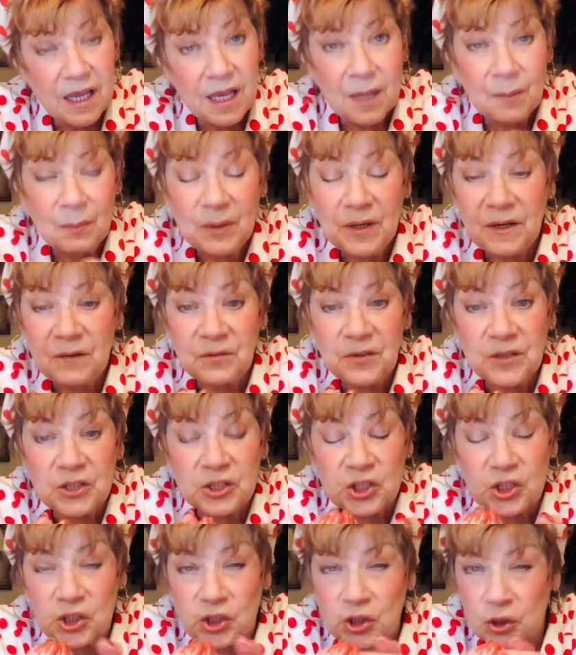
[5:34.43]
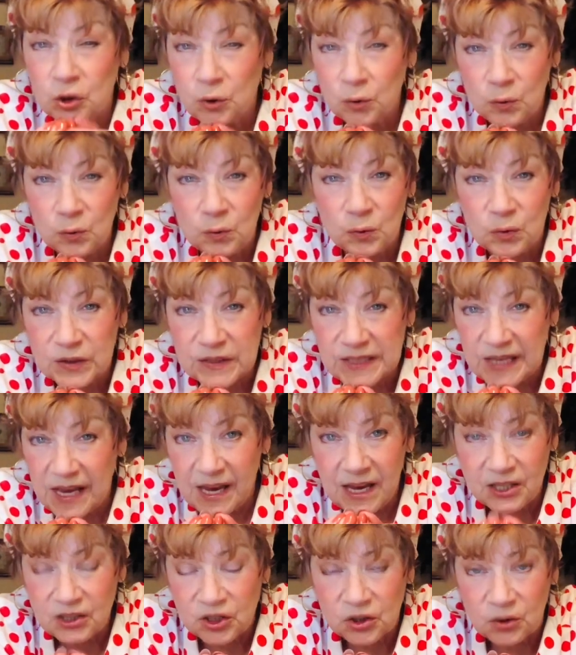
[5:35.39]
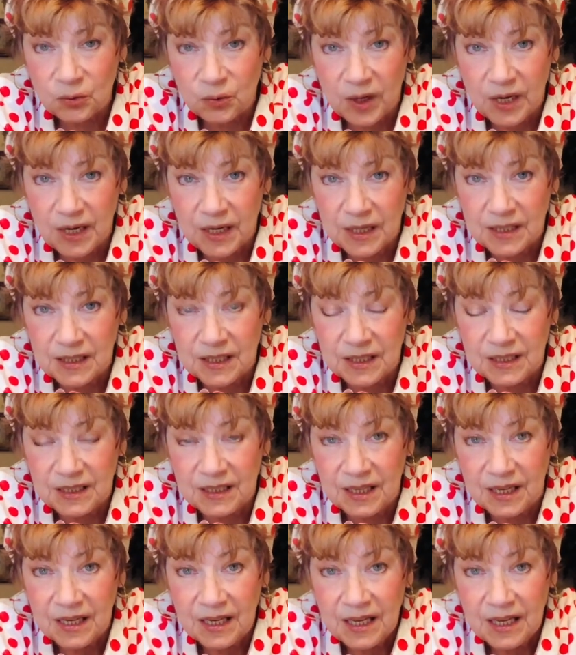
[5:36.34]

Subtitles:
But if it's too saturated,